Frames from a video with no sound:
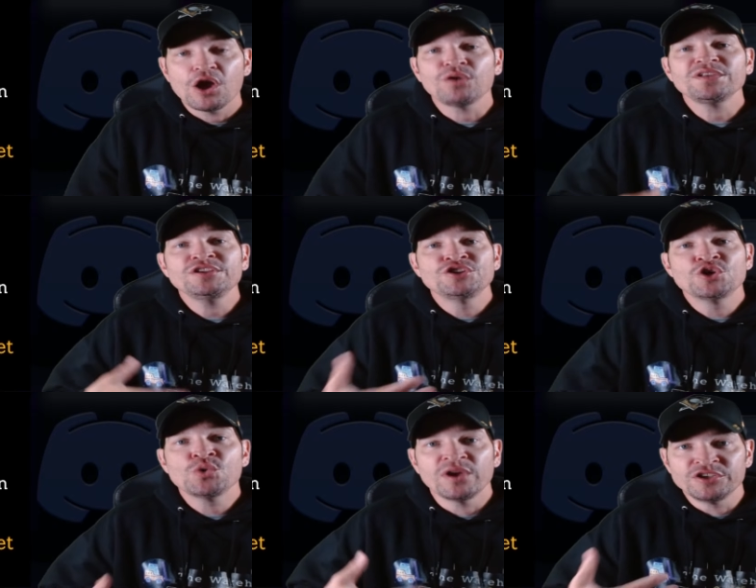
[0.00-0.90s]
only
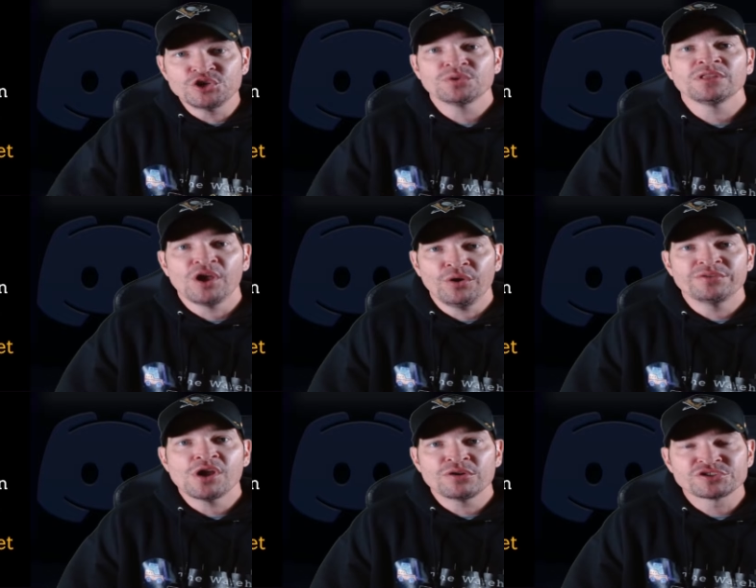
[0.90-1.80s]
you and you
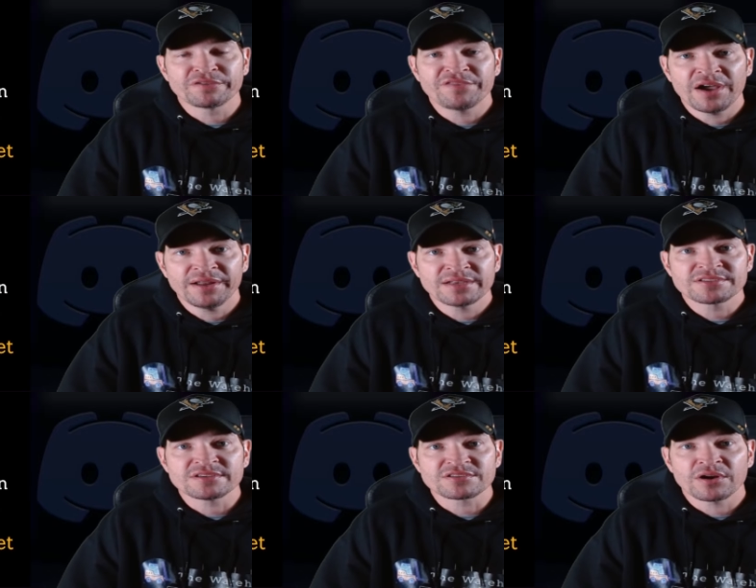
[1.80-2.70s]
alone knows your finances.